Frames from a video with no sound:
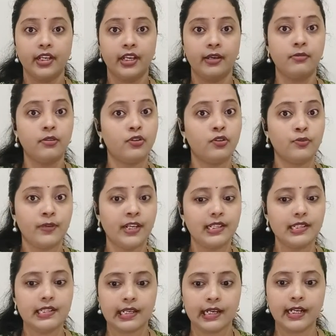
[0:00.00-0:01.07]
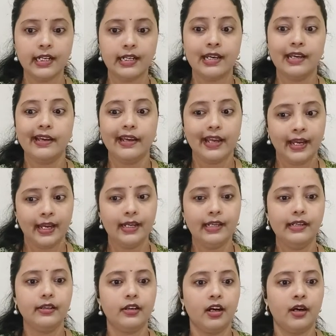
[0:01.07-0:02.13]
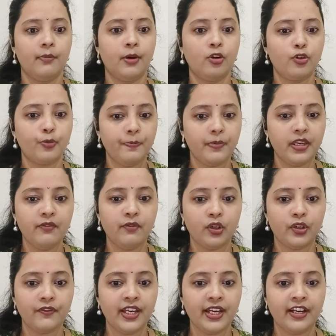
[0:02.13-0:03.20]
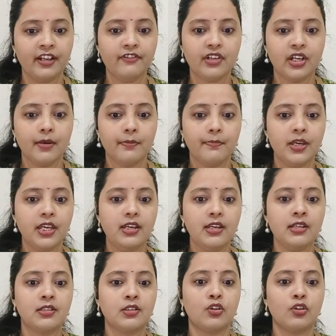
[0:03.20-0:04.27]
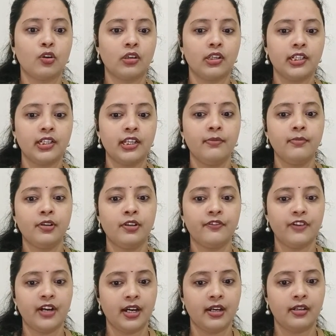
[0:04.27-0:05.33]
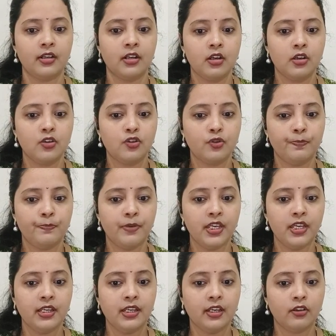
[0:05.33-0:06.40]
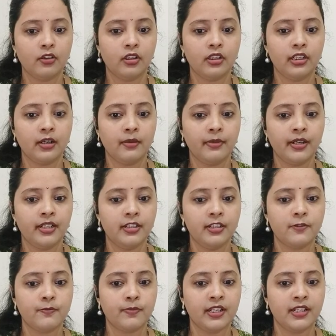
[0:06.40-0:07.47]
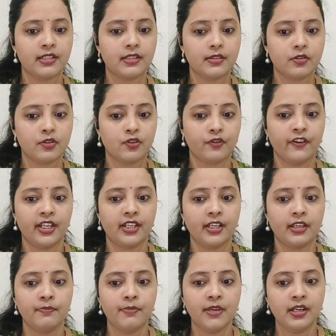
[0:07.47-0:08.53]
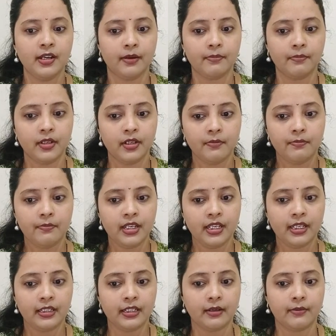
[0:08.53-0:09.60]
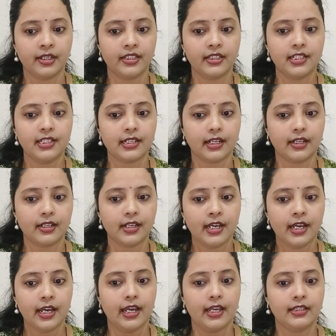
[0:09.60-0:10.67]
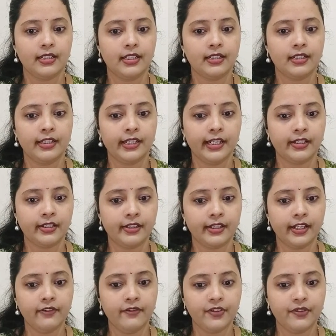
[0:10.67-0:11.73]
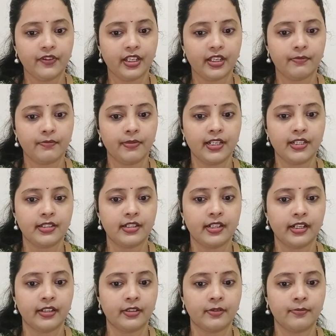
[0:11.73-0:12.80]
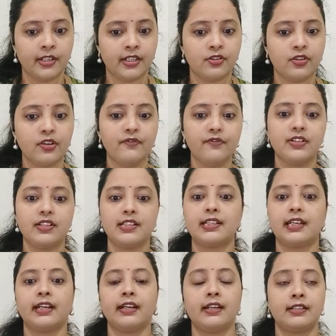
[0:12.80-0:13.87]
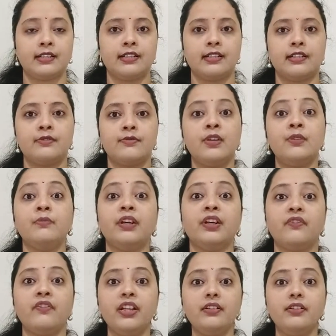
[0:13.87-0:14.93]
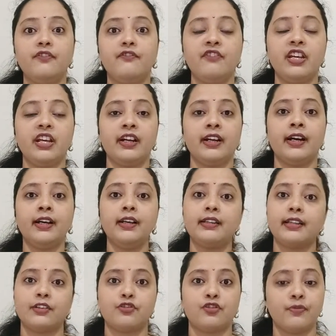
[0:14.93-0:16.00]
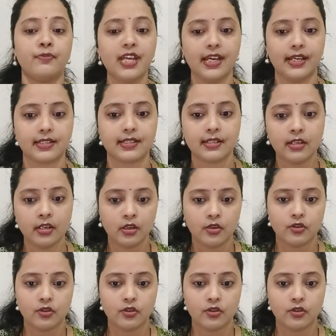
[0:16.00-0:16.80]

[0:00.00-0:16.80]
Able to place, right? And about P what we have? P is not a neighbor of R. So P cannot come at this place. So where can P come? P can come at the start and then the letter left we can place it at the place of second letter that is in between V and R that should be S.